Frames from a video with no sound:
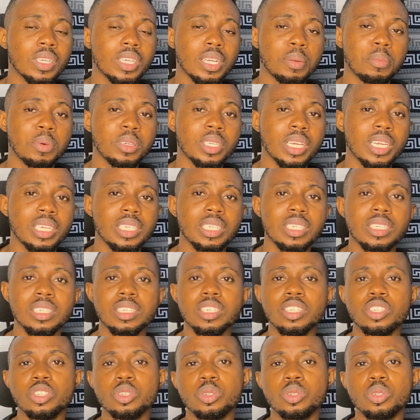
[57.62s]
of data modeling
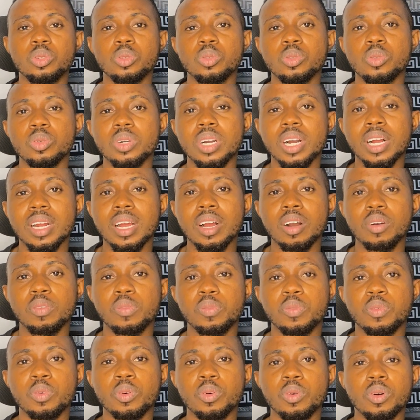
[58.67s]
is to
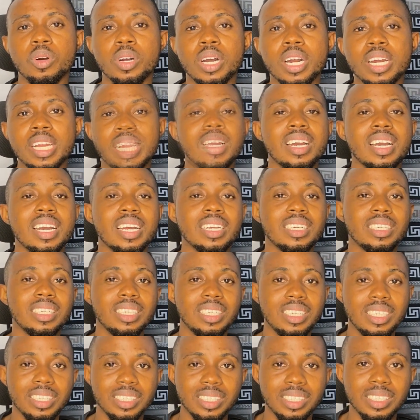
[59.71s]
allow for
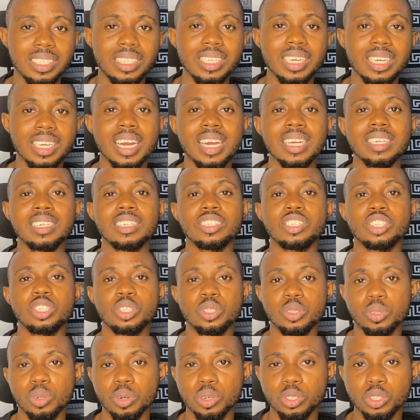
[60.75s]
an easy and a
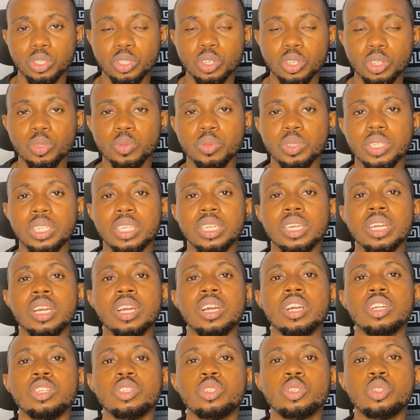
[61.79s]
structured way
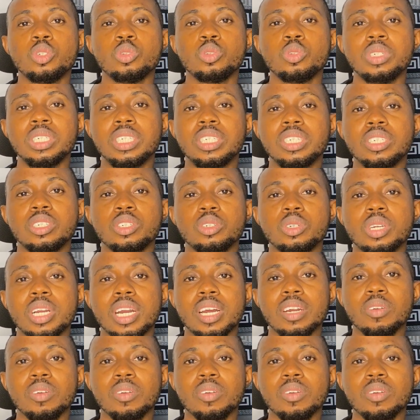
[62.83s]
to which you